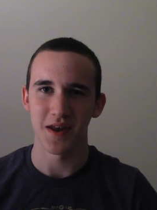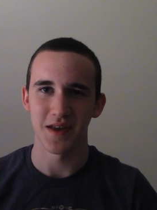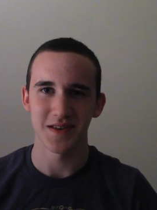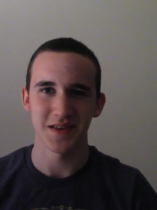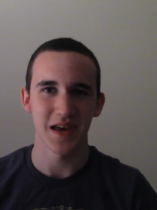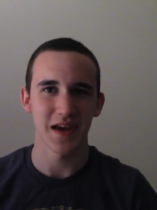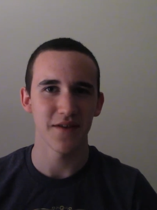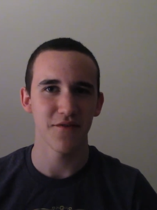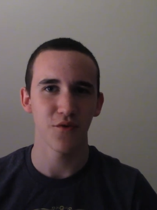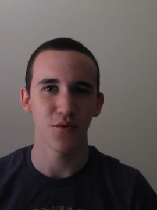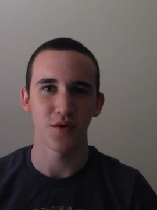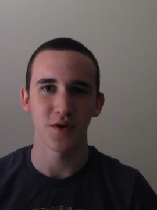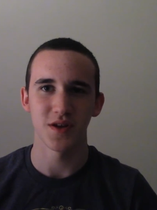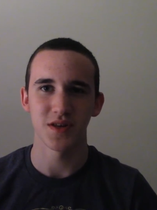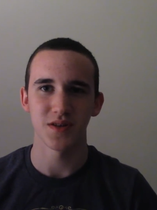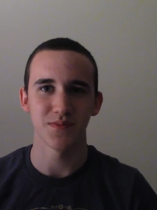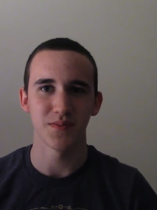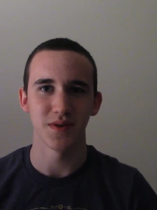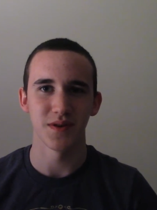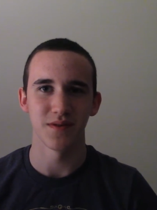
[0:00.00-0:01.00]
as everyone
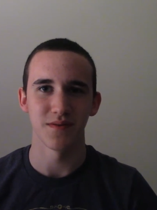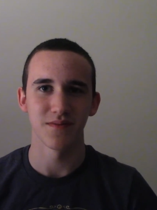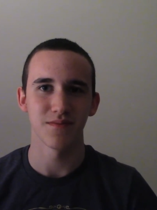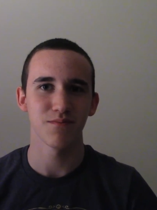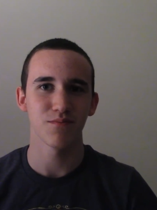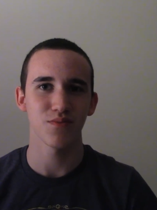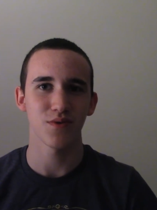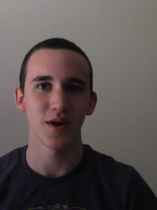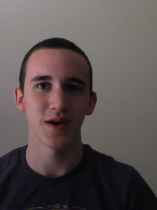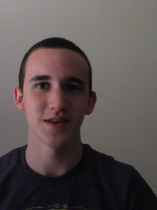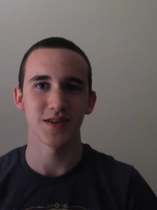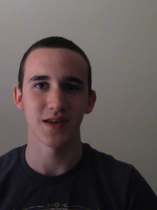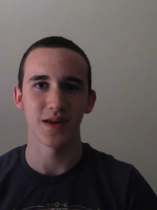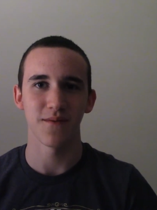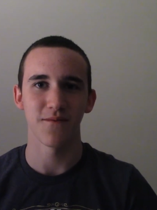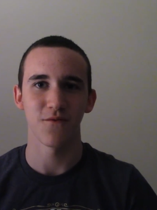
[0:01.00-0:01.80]
has been praising him